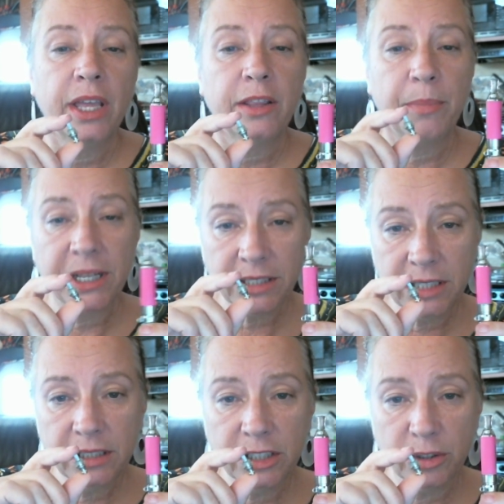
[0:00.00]
The best
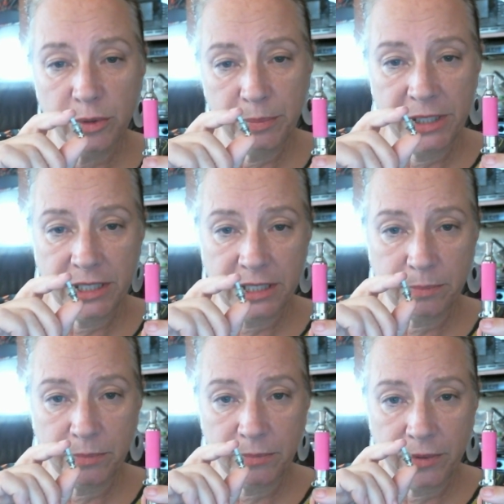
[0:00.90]
thing to do would be to,
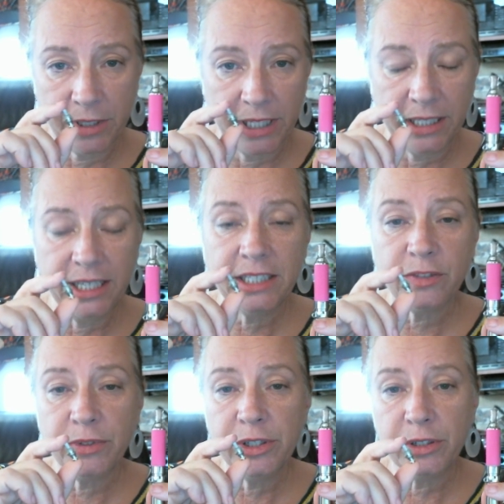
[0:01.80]
at
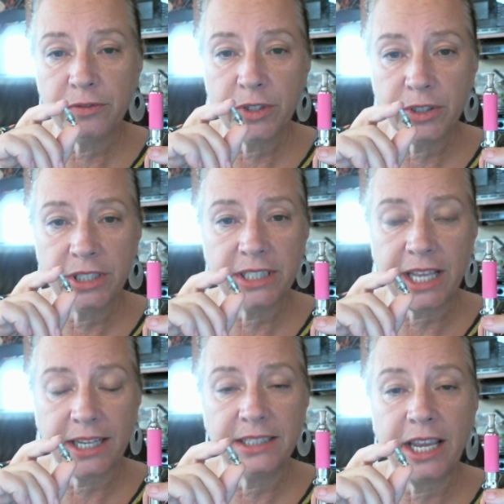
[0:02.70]
least for your first and
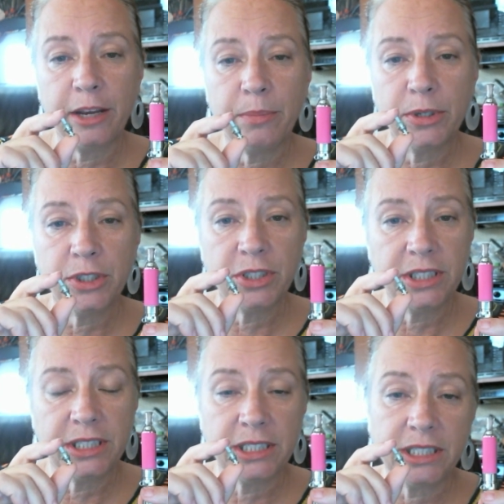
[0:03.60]
second tank
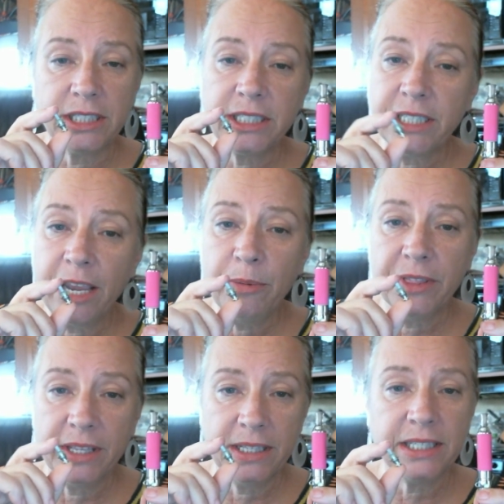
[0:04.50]
purchases, is to stay
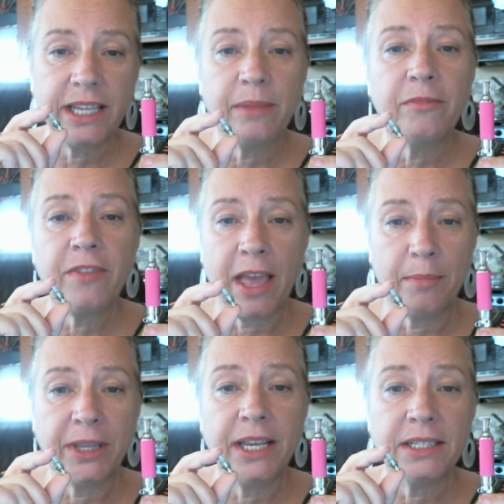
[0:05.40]
within the same
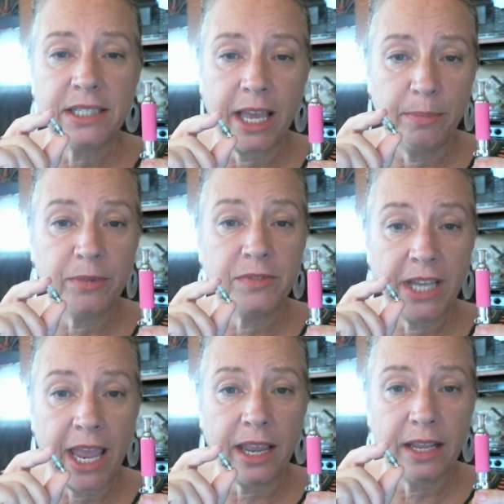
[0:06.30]
family and type of tank,